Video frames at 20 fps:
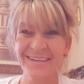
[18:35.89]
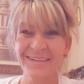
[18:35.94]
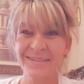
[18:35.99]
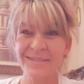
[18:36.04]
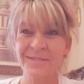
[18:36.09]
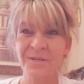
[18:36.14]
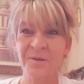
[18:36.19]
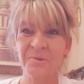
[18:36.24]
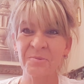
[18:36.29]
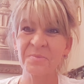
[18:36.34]

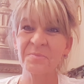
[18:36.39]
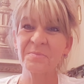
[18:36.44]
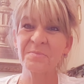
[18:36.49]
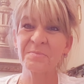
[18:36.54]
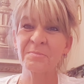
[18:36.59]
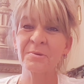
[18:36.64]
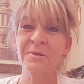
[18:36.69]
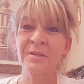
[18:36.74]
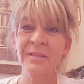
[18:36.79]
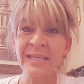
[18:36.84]
So
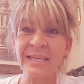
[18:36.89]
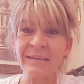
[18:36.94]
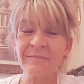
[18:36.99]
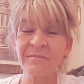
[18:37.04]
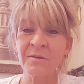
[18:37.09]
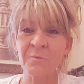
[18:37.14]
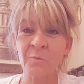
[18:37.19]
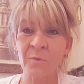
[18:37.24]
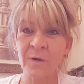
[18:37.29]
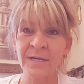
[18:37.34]
believe
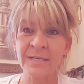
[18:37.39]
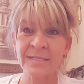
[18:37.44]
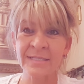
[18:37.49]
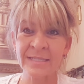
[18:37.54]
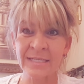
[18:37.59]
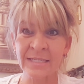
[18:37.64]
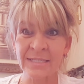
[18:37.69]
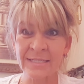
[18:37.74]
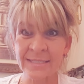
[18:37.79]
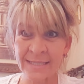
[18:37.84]
in what is
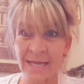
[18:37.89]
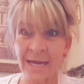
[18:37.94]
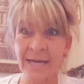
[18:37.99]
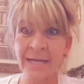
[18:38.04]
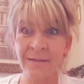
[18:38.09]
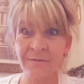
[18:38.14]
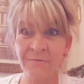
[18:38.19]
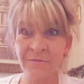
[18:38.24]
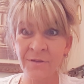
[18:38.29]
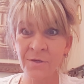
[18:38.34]

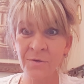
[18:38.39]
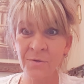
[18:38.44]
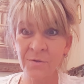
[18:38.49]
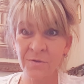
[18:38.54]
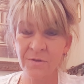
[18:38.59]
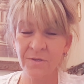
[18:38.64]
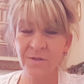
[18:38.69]
inside of you